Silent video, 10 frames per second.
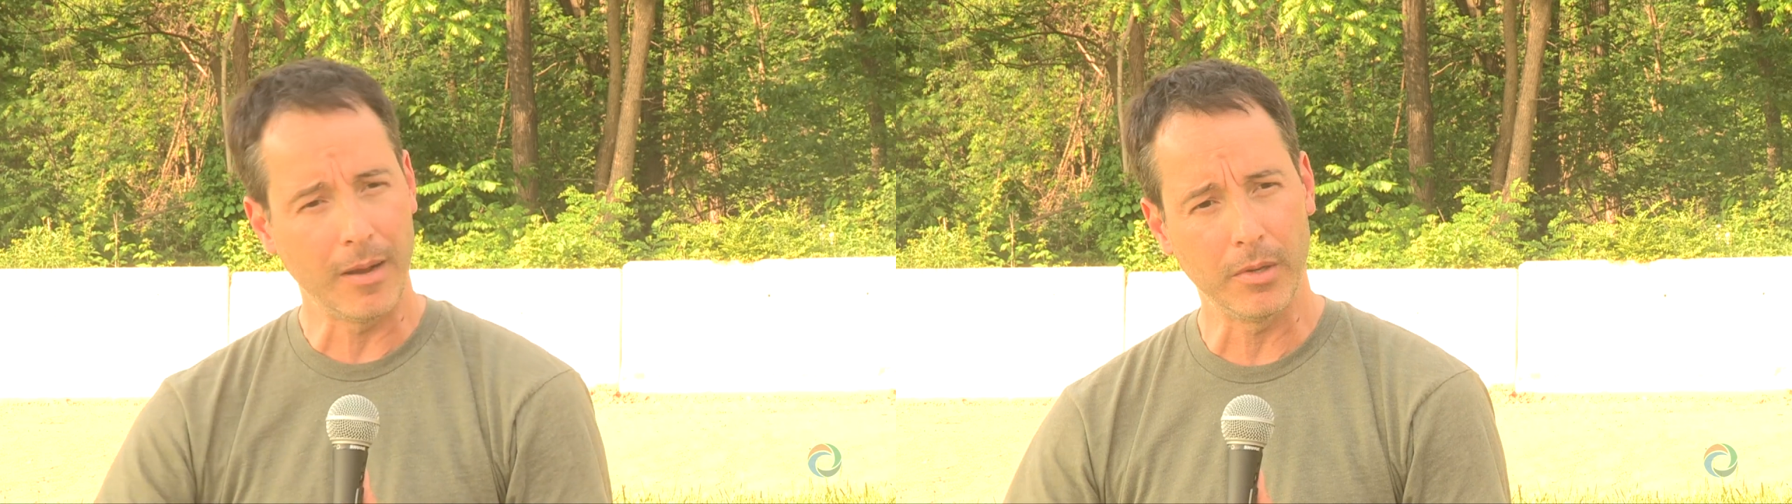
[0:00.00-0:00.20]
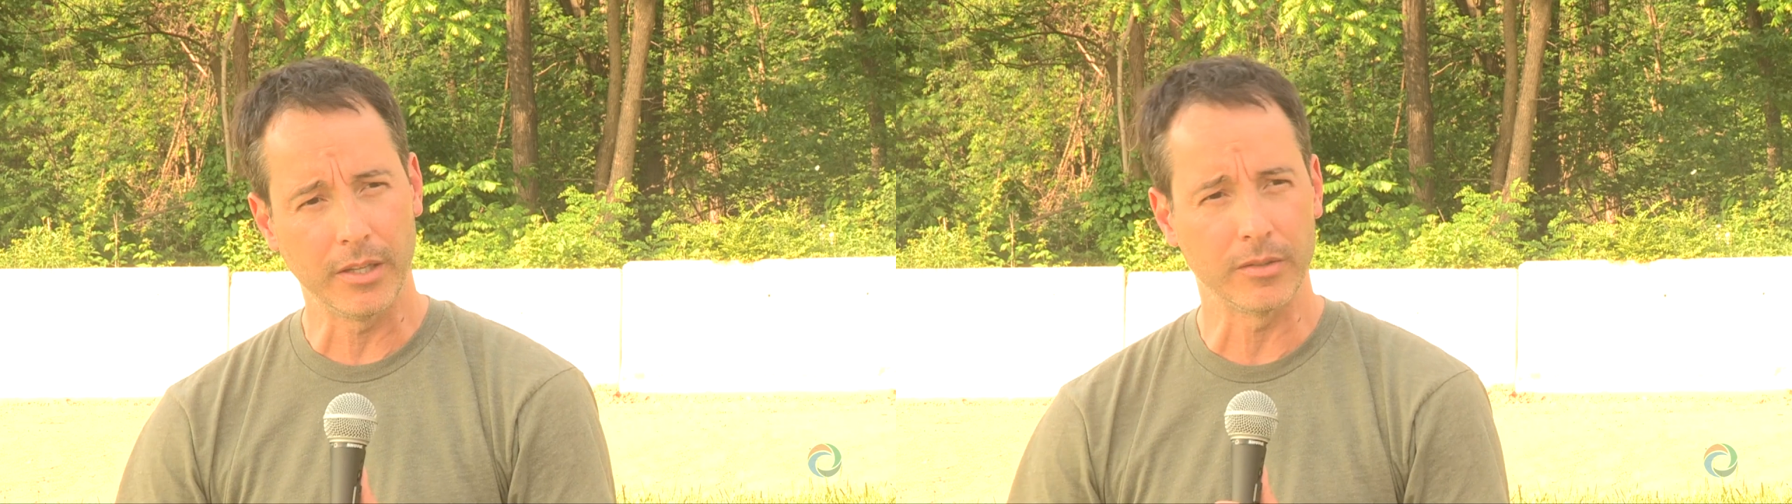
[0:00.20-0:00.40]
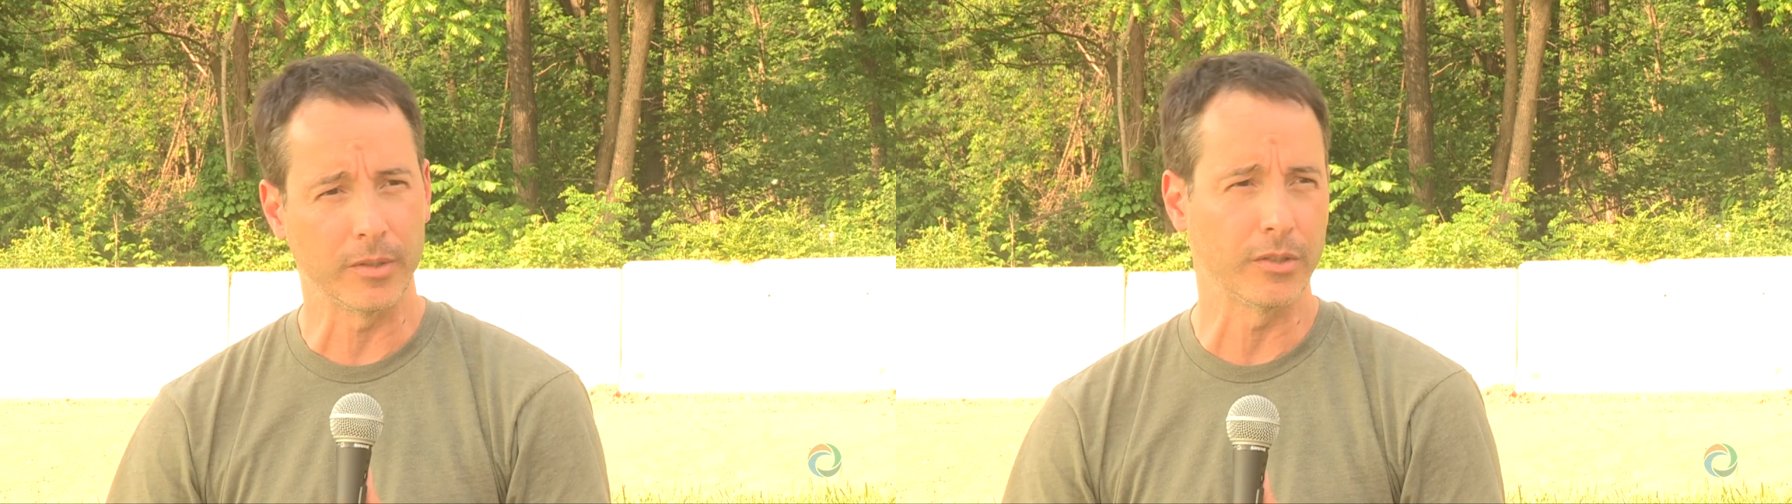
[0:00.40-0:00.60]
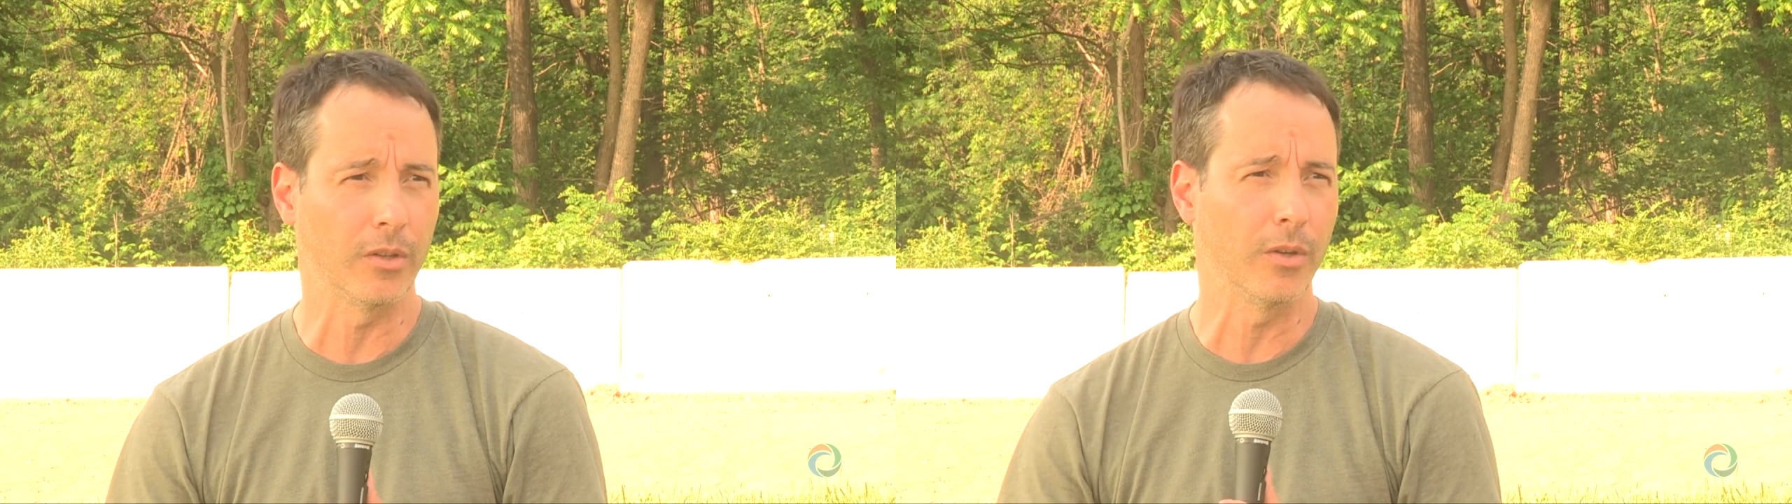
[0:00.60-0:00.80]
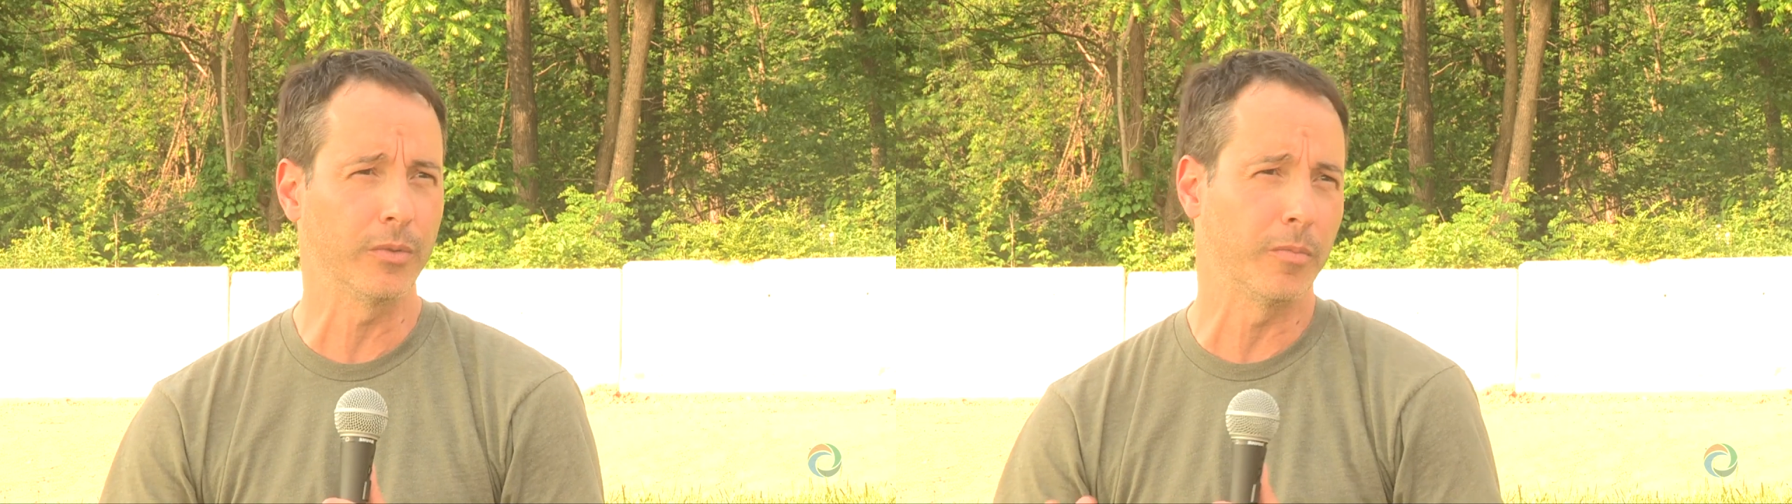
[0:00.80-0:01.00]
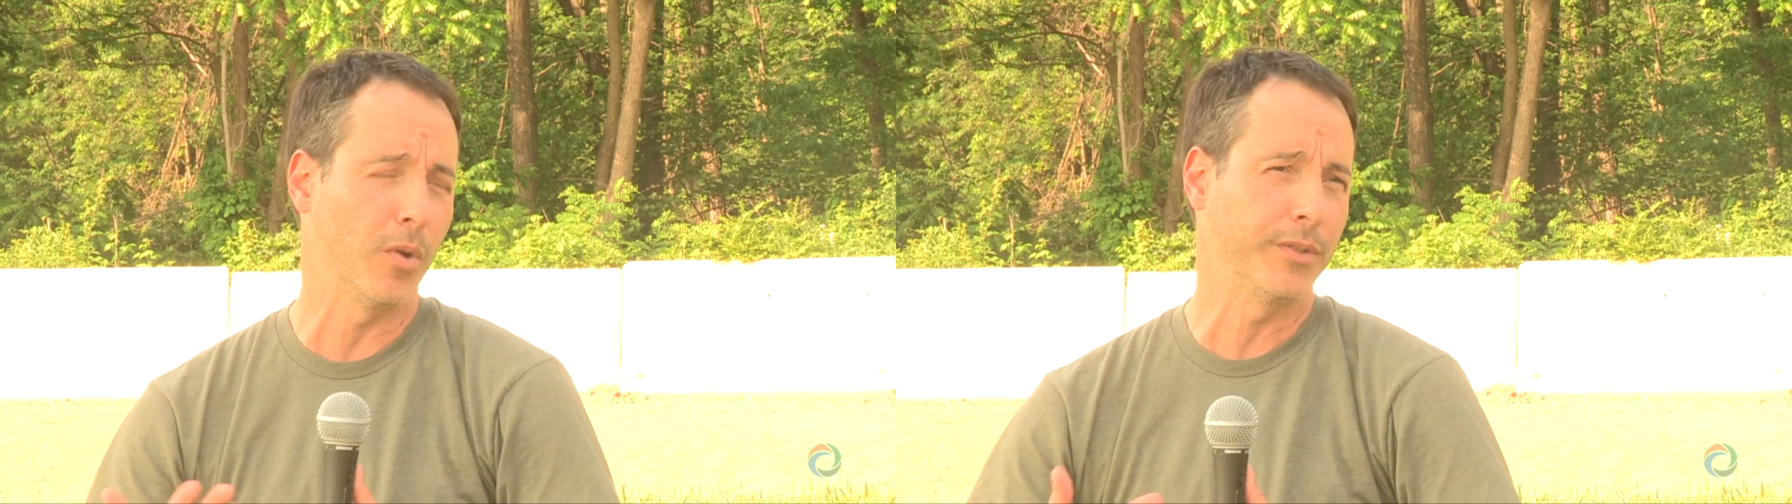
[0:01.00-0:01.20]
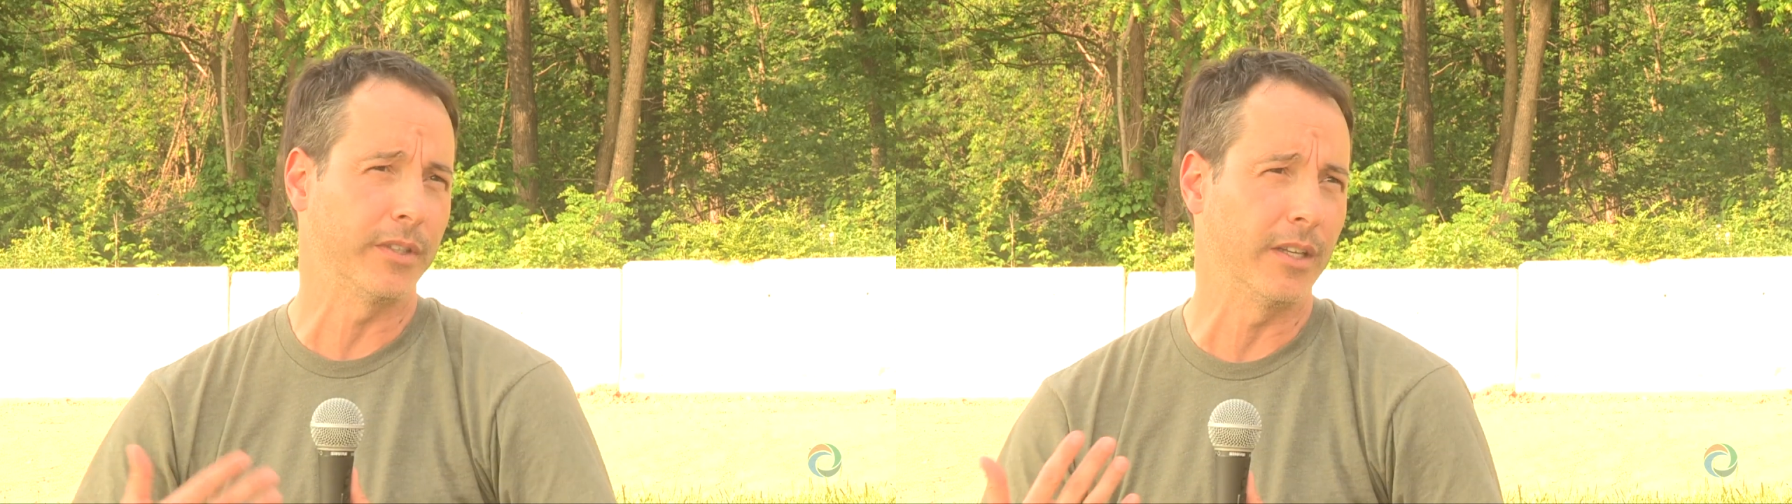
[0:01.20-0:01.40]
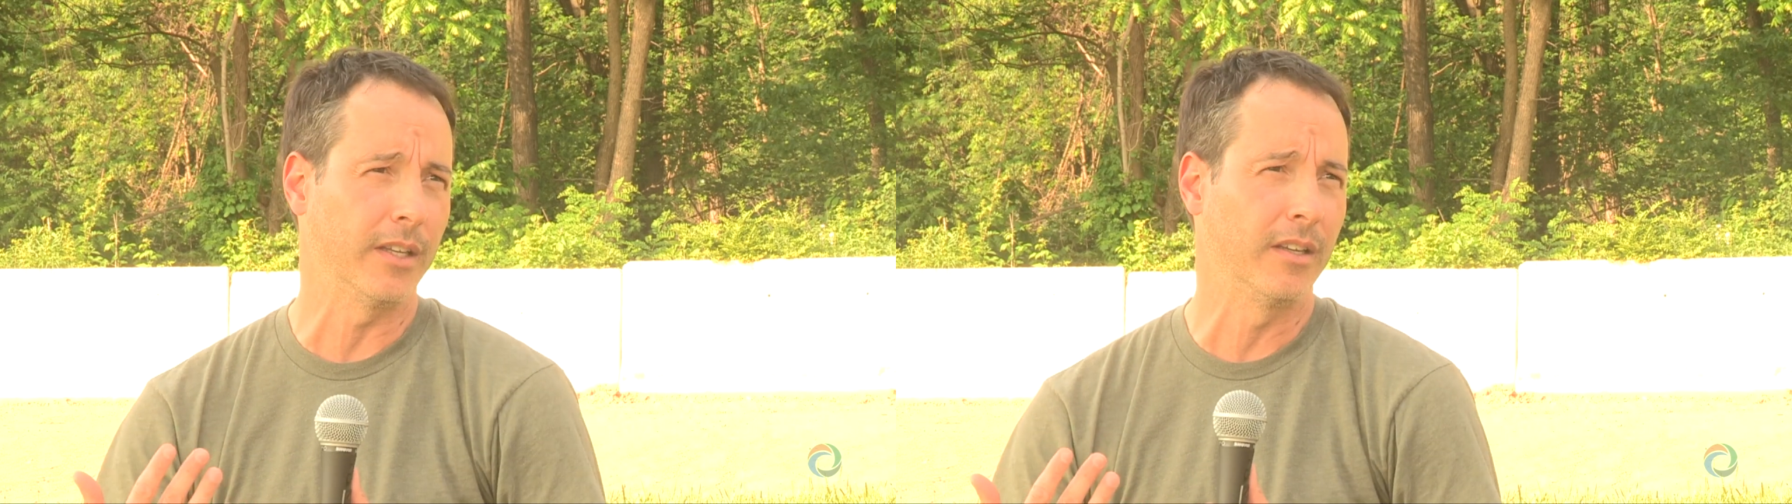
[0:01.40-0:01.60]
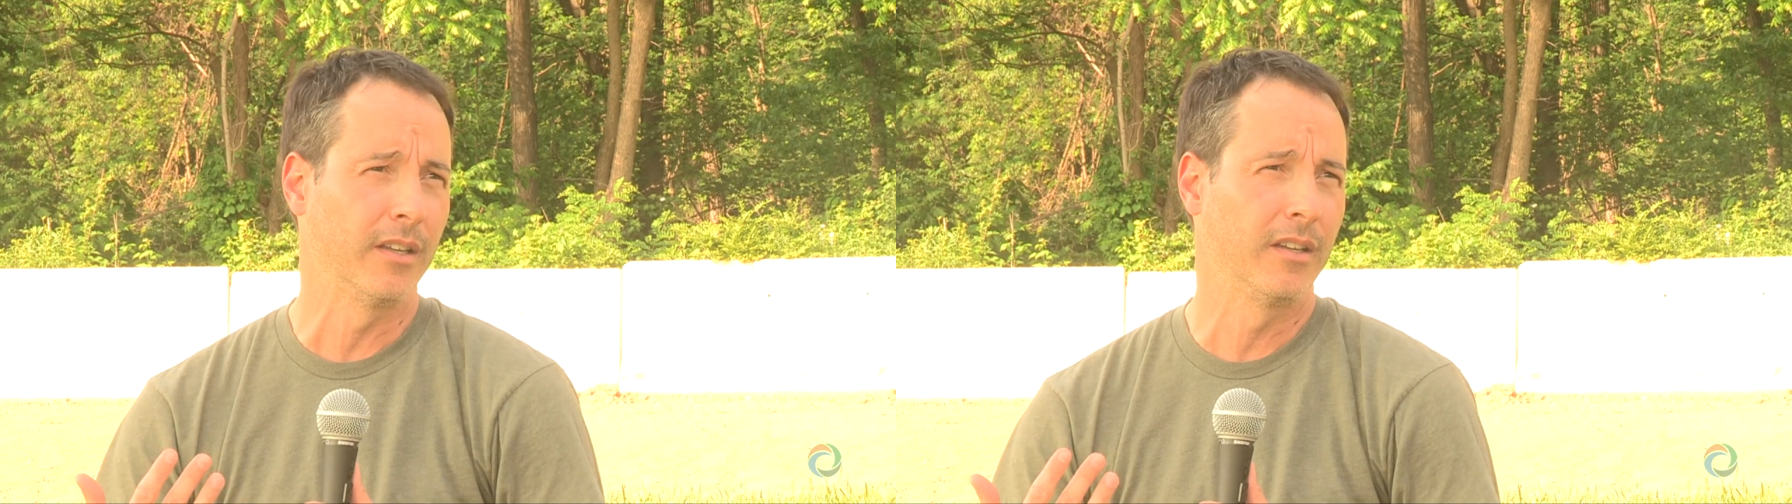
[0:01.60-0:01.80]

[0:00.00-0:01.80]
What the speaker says: How about this one? So those were mostly,